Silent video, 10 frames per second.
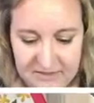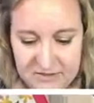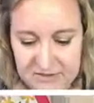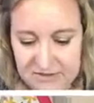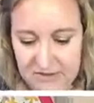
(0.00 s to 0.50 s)

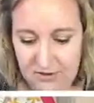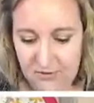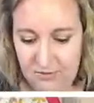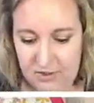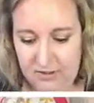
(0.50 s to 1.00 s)

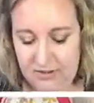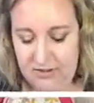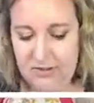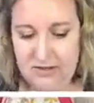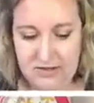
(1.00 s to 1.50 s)
So
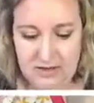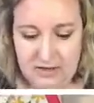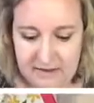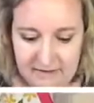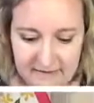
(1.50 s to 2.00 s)

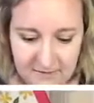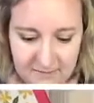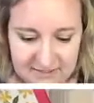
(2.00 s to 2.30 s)
the